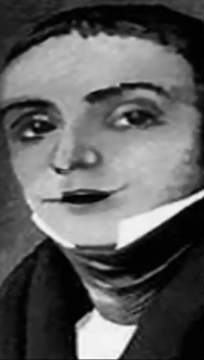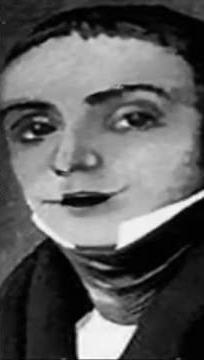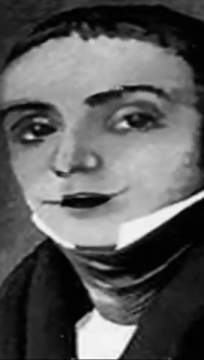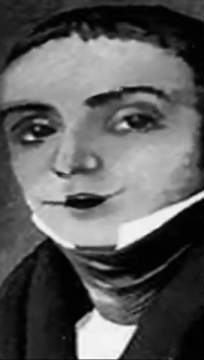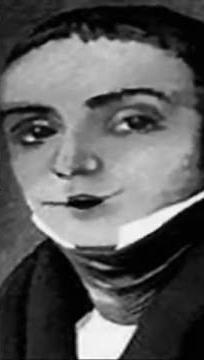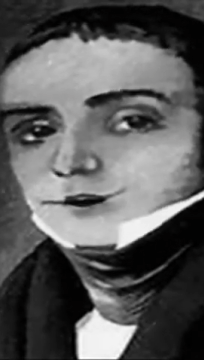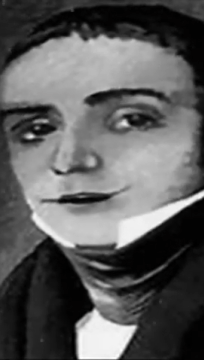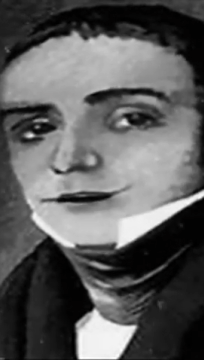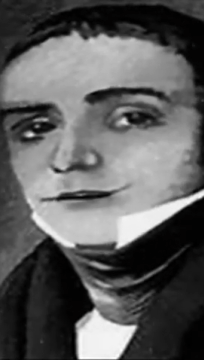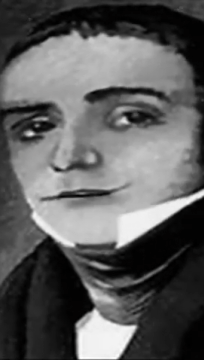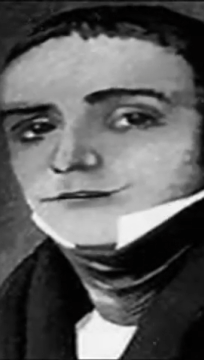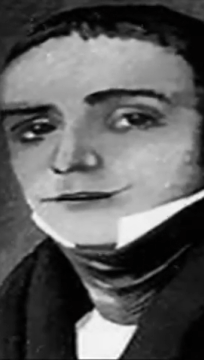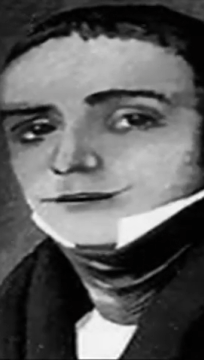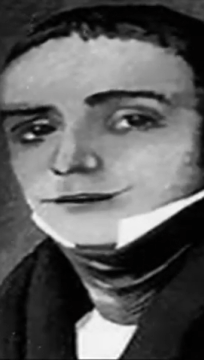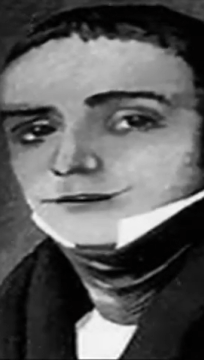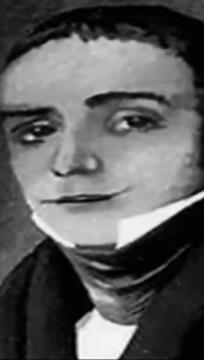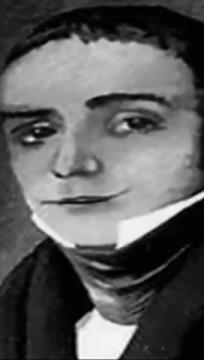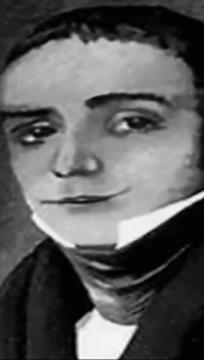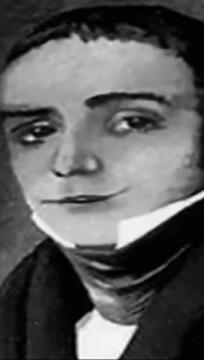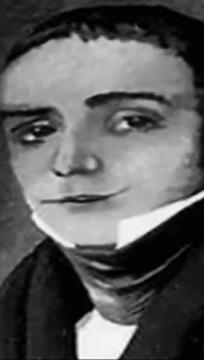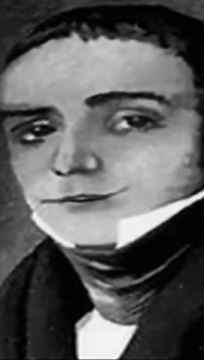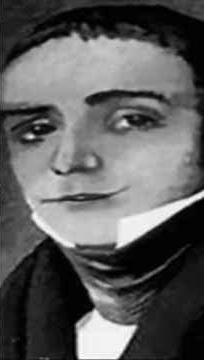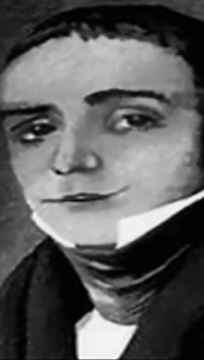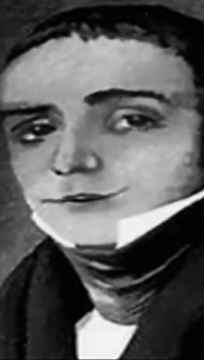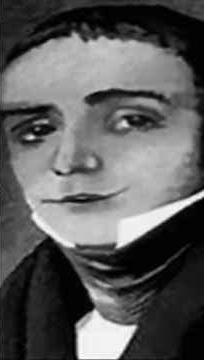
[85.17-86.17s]
as he
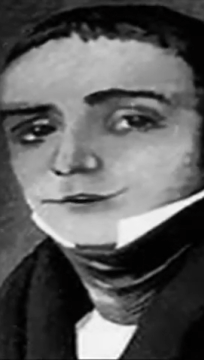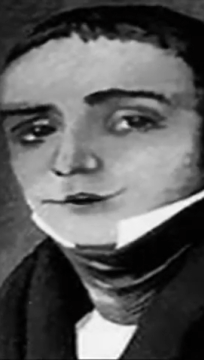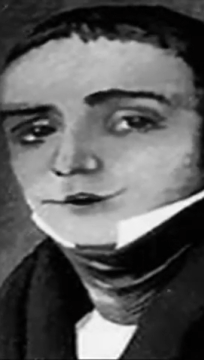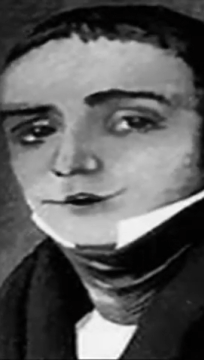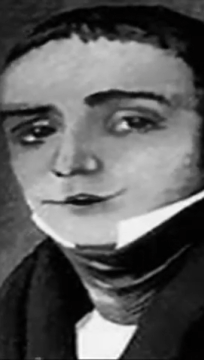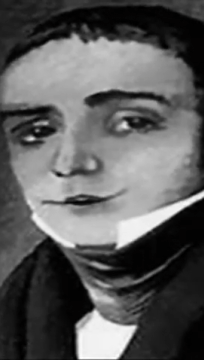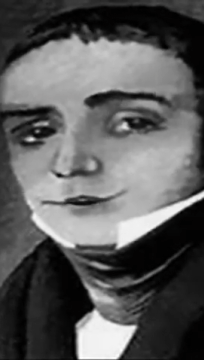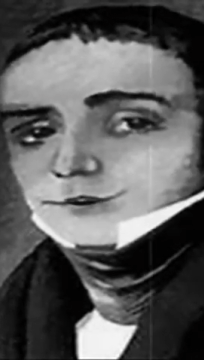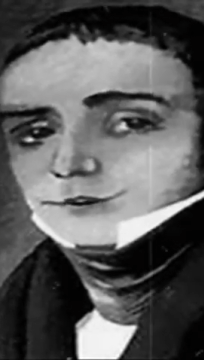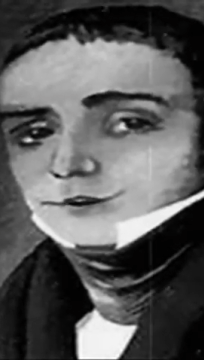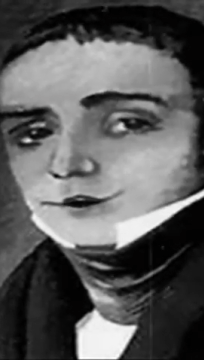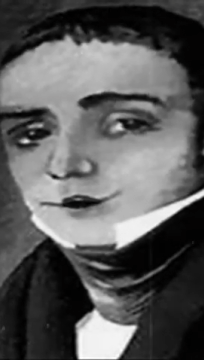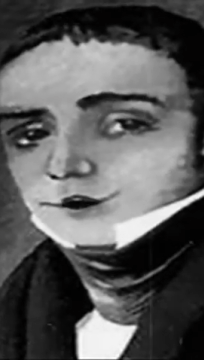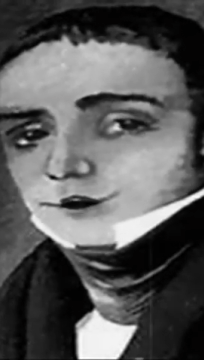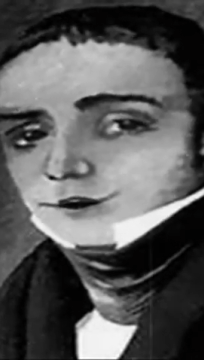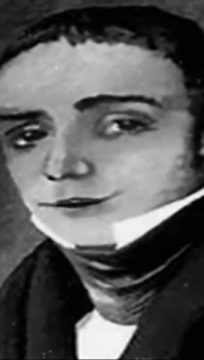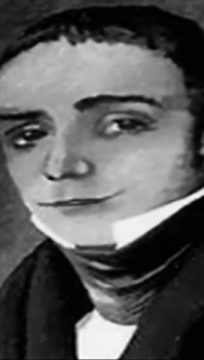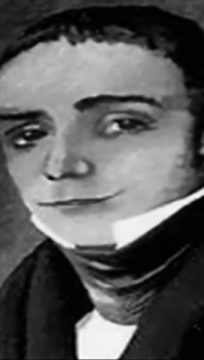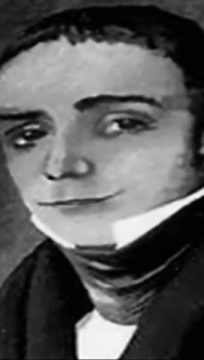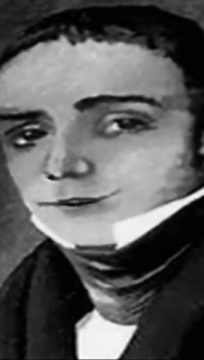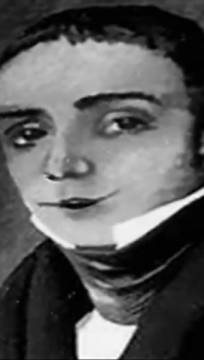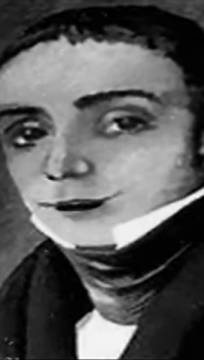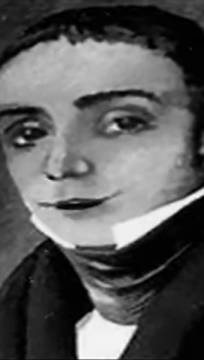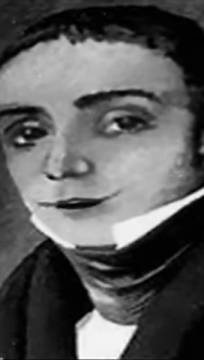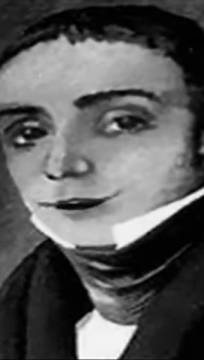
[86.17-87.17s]
perched upon a
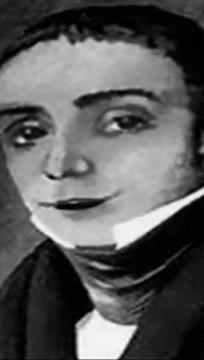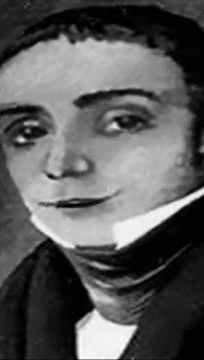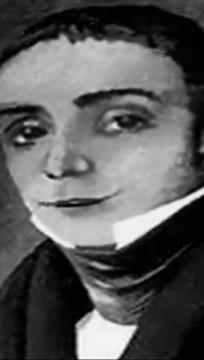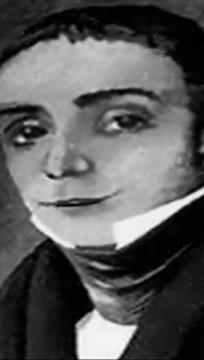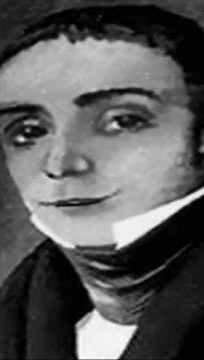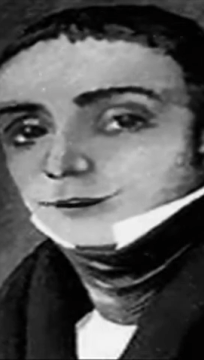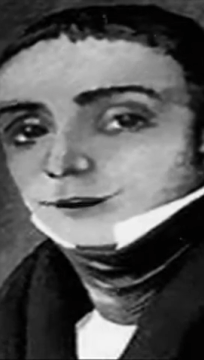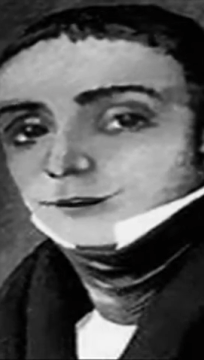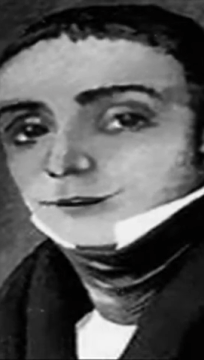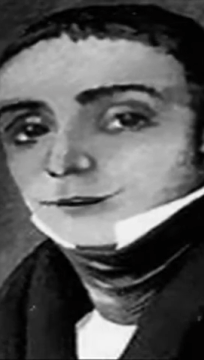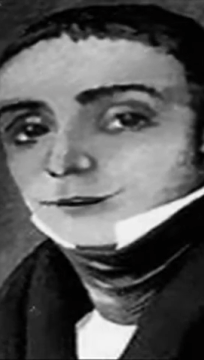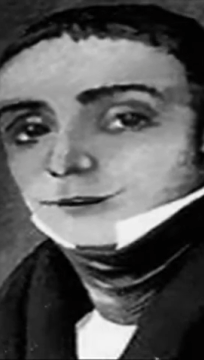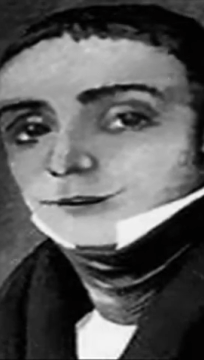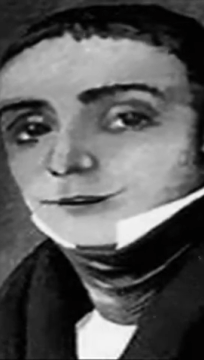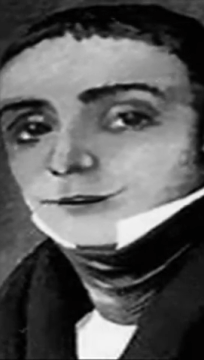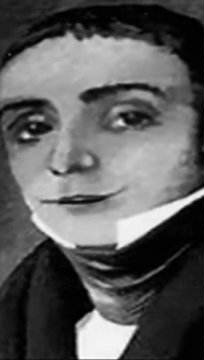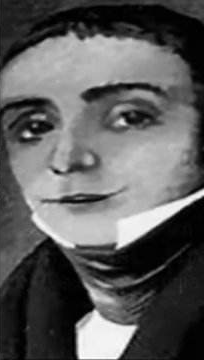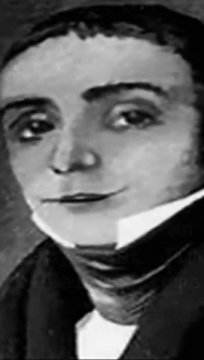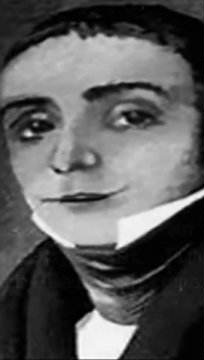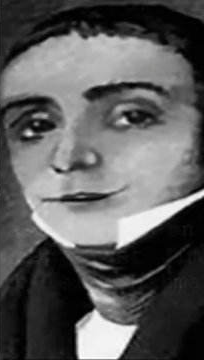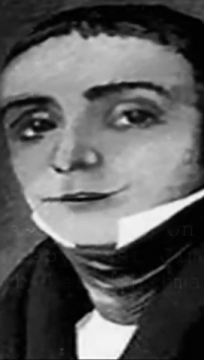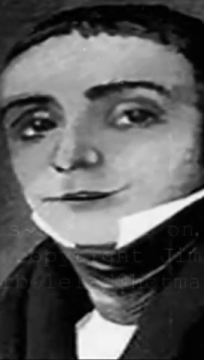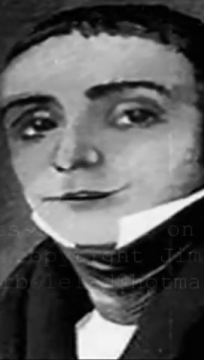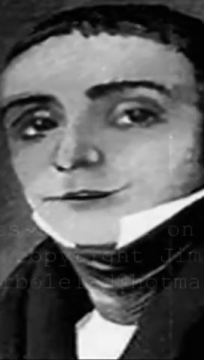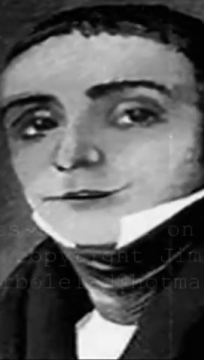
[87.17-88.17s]
broomstick,
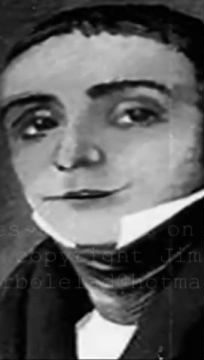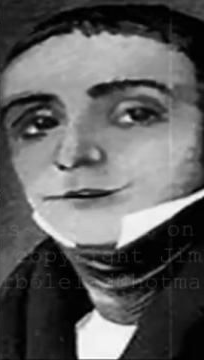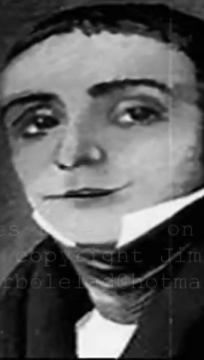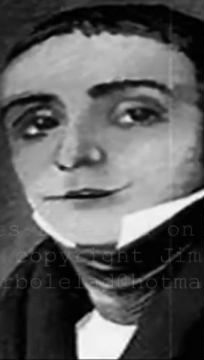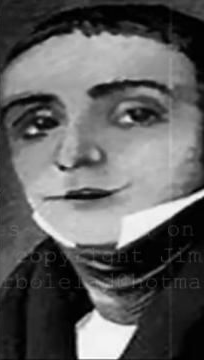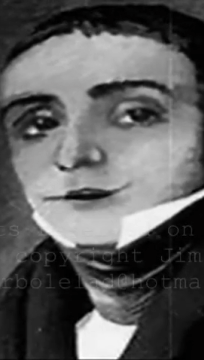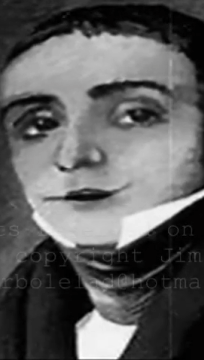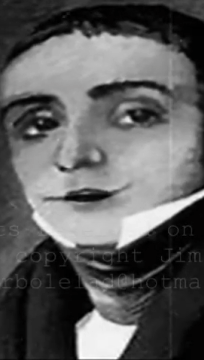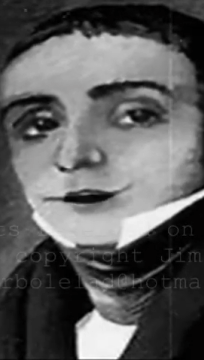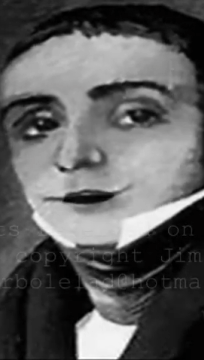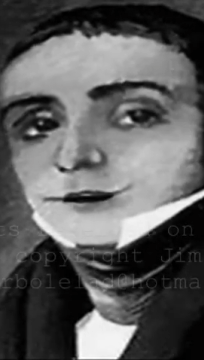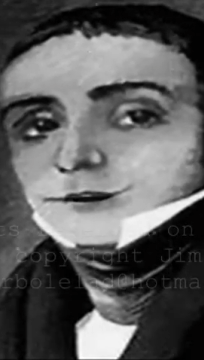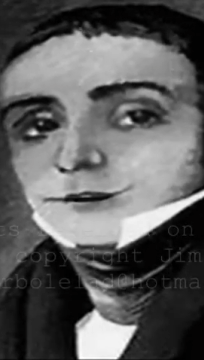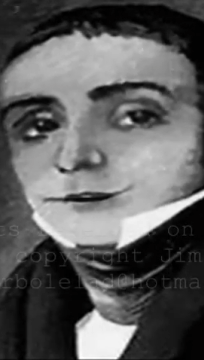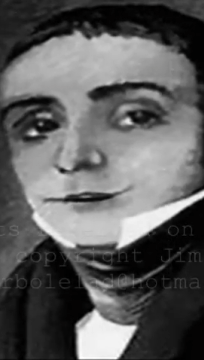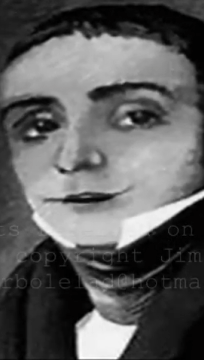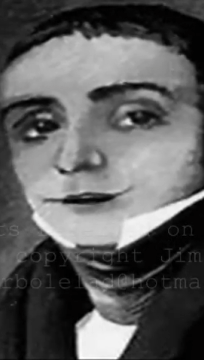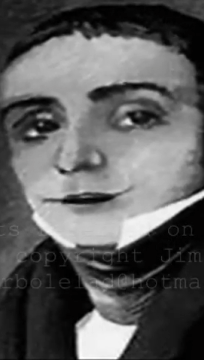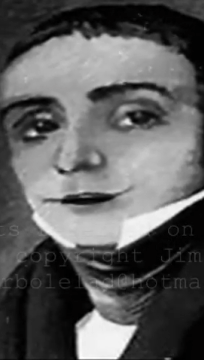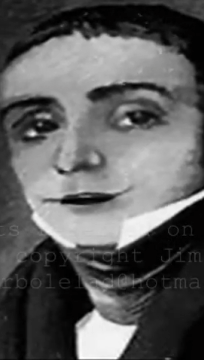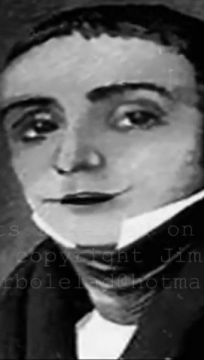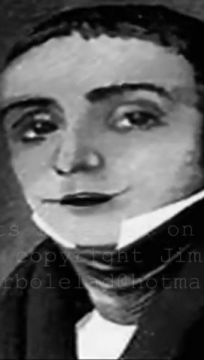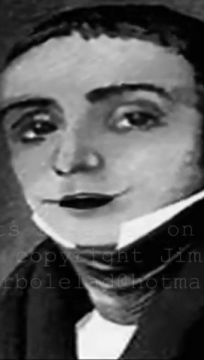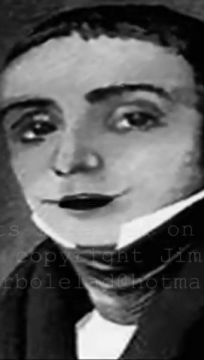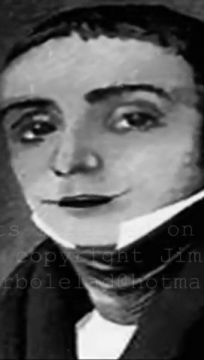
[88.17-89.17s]
Wee
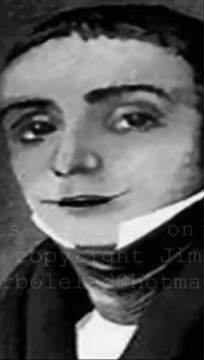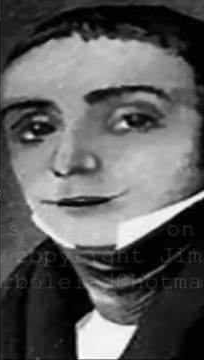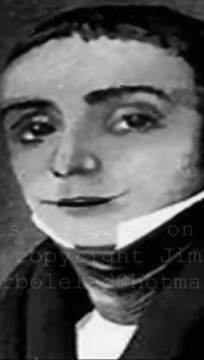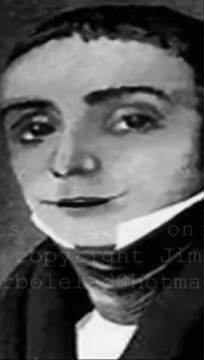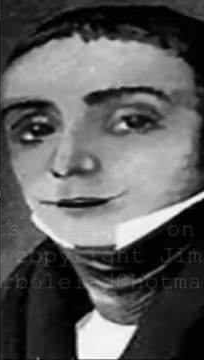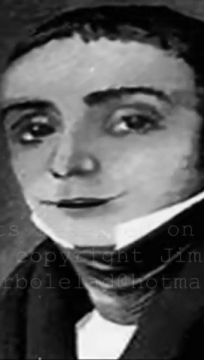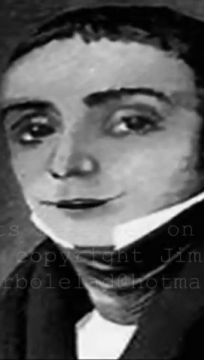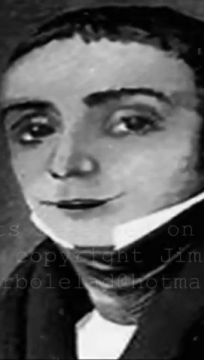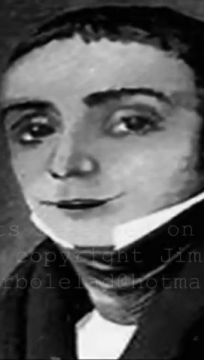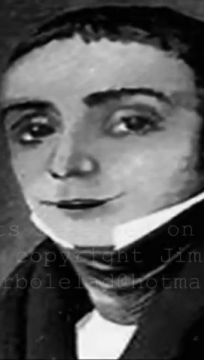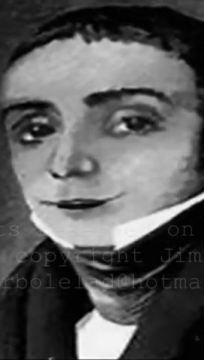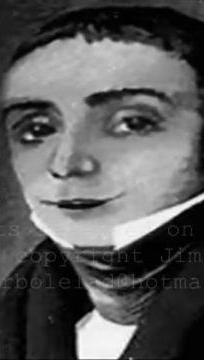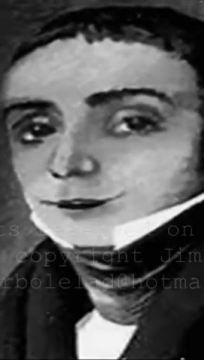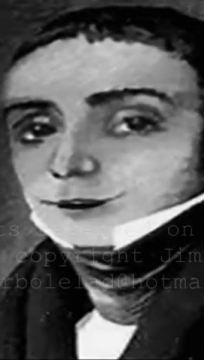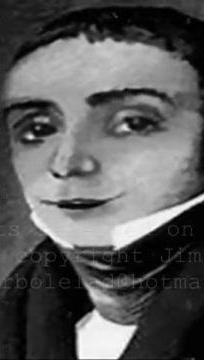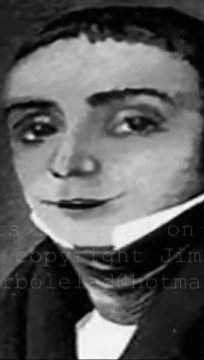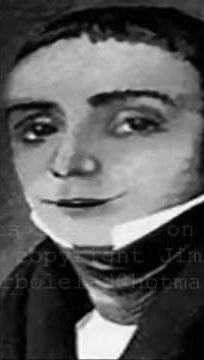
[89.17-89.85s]
Wee Tailor.